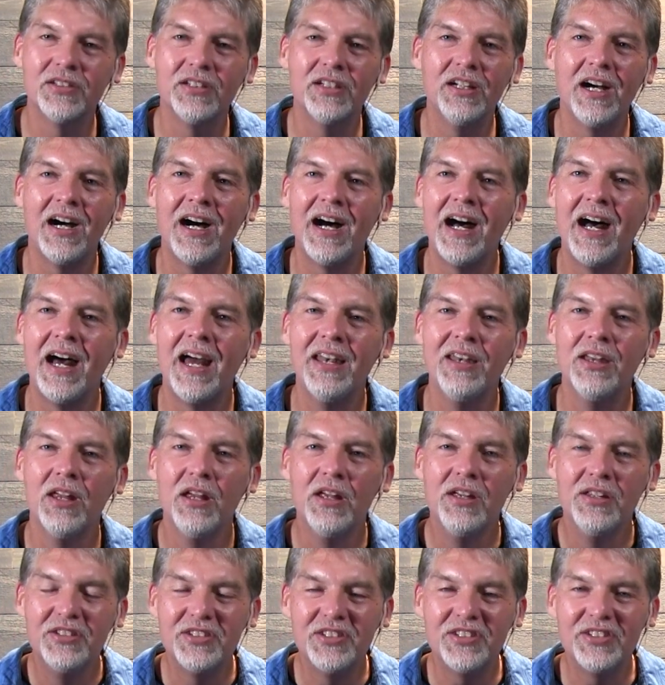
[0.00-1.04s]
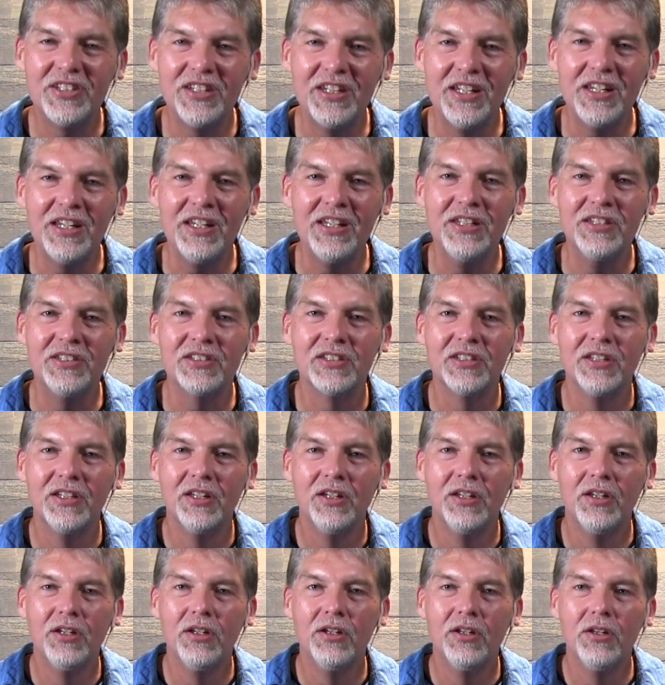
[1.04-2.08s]
God sees
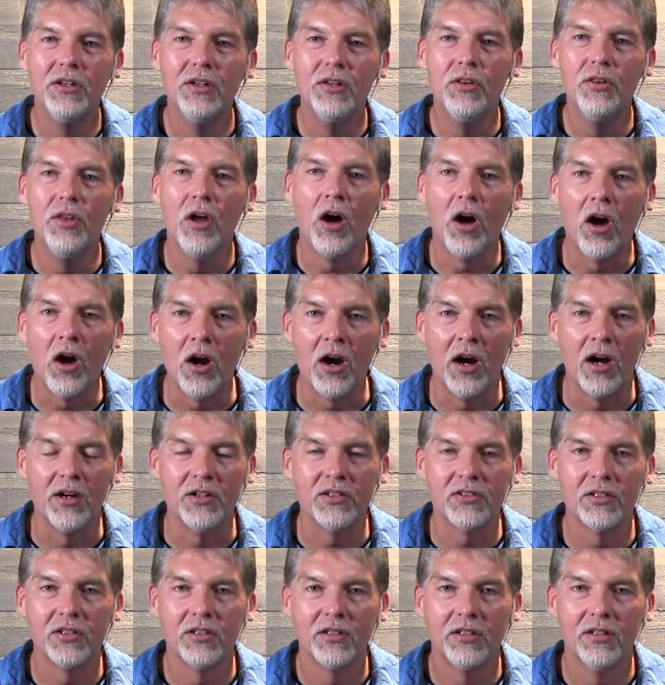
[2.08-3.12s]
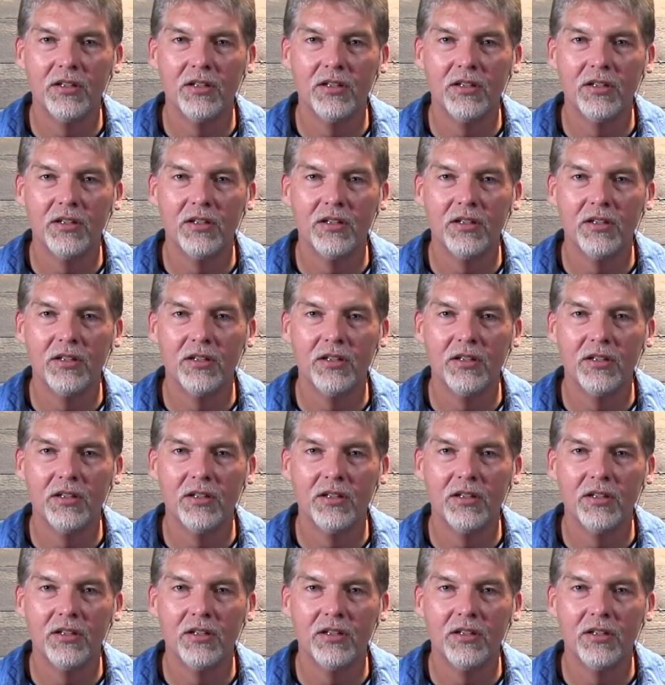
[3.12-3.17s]
the heart,